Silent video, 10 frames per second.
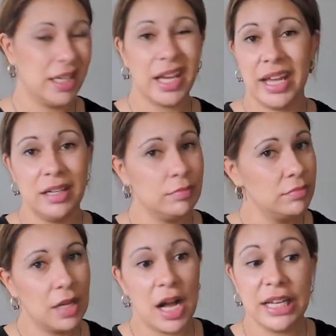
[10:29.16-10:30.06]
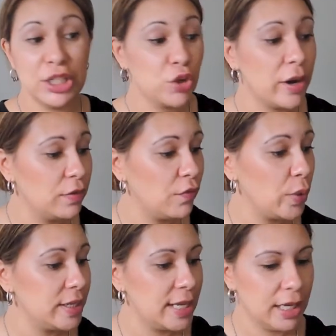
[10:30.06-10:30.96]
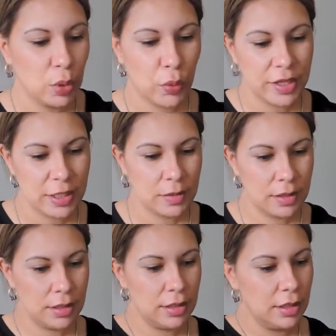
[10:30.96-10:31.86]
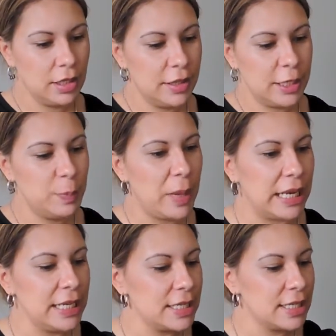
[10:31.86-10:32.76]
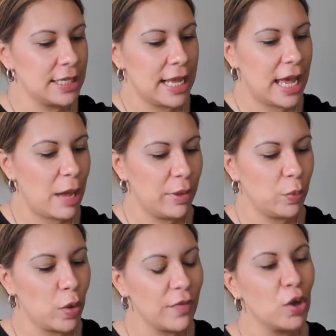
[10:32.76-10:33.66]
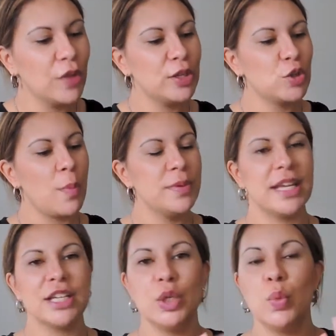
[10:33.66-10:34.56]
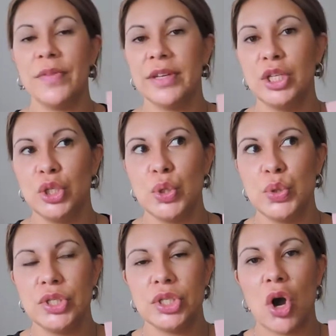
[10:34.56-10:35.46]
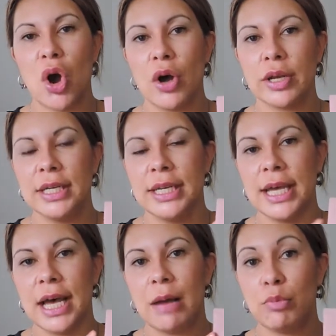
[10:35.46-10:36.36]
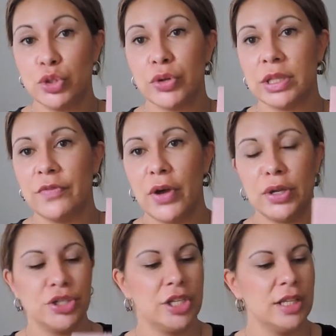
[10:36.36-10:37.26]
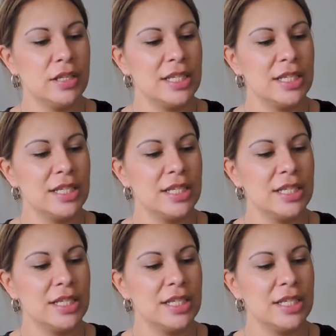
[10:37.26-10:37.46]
Again, I'm gonna try and avoid taking all these palettes. But what I've got on the top is actually one that I used on during the photo shoot.